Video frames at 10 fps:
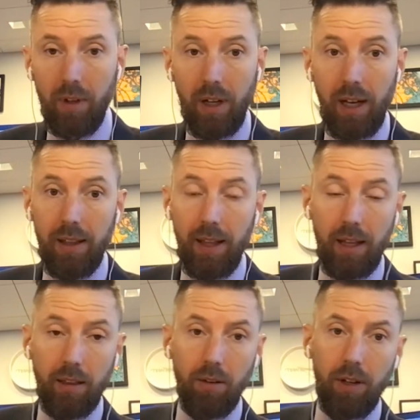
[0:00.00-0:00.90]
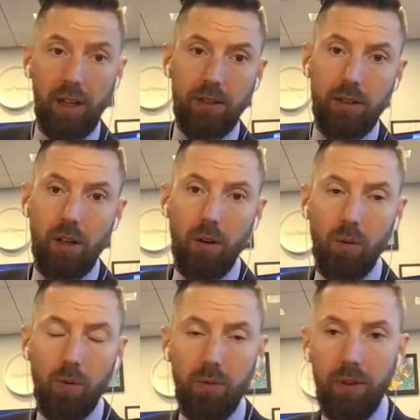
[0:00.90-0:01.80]
and that there's
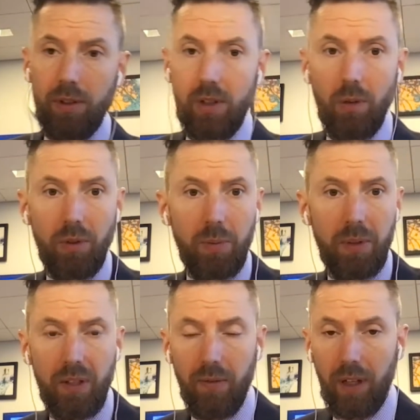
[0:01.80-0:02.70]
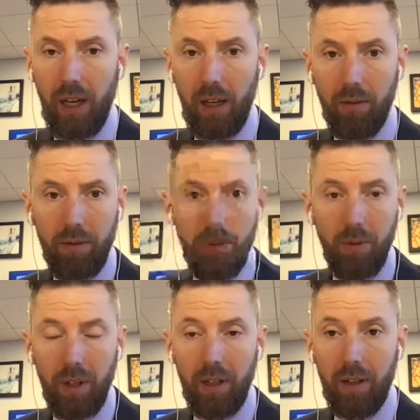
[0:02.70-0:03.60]
no specific angle to
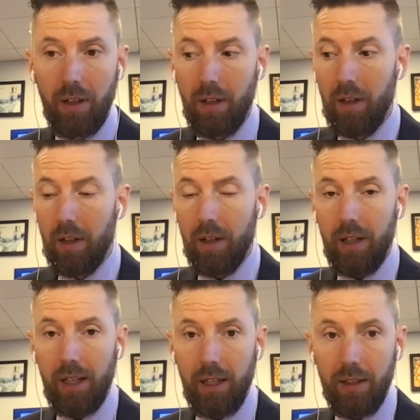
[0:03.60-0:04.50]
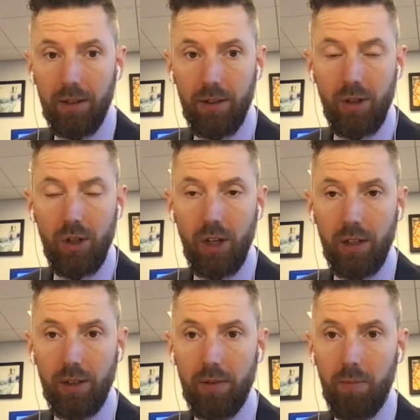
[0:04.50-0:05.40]
it. It is
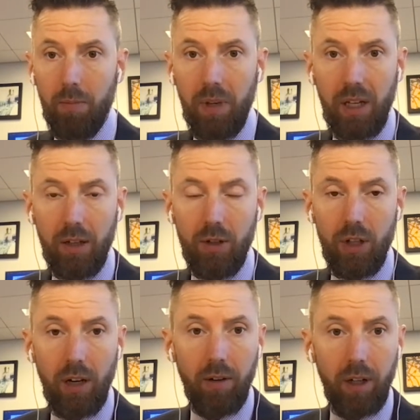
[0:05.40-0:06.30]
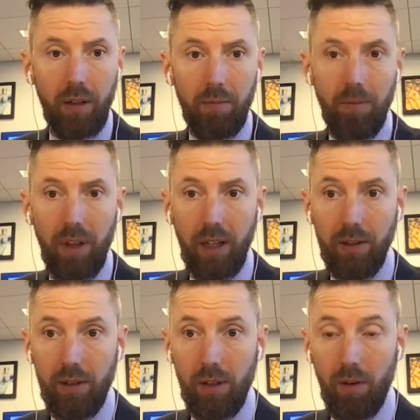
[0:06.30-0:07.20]
just me sharing
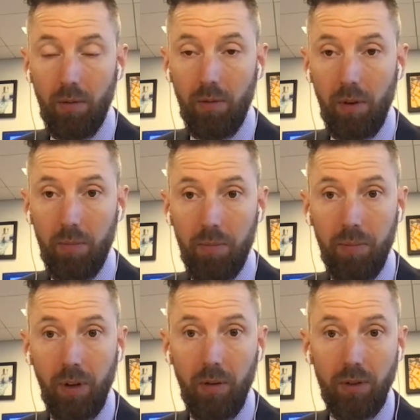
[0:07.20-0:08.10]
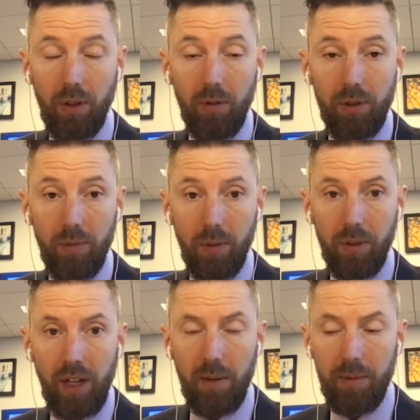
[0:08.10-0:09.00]
things in, as close to real
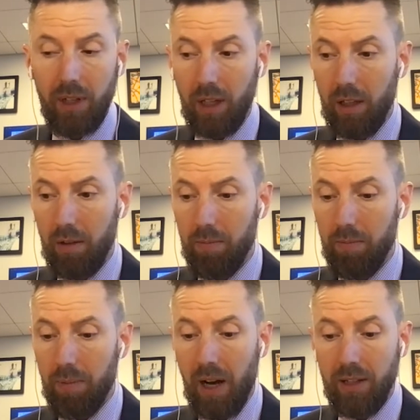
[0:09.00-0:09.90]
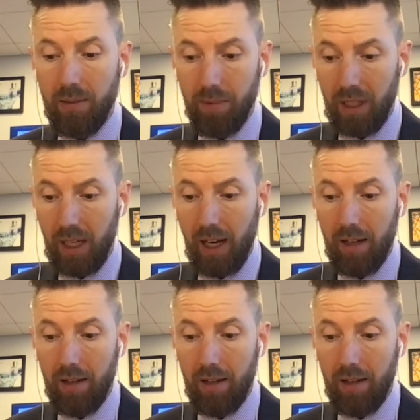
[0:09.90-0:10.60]
time as I can possibly get.